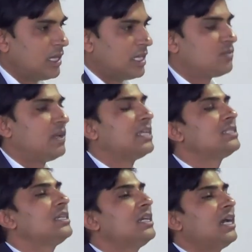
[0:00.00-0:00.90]
as well
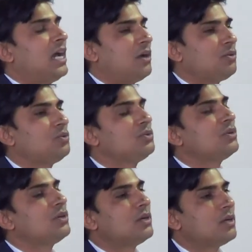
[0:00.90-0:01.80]
as I have
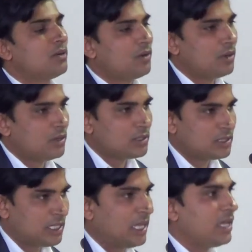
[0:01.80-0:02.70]
to
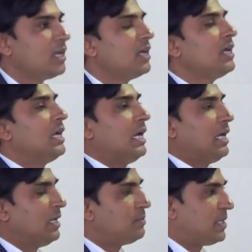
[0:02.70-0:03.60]
say
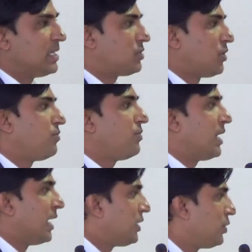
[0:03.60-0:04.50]
deep sense of
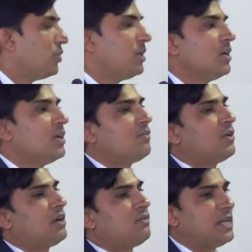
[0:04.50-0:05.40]
gratitude
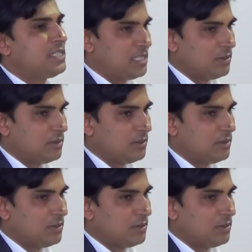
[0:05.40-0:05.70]
for our Vice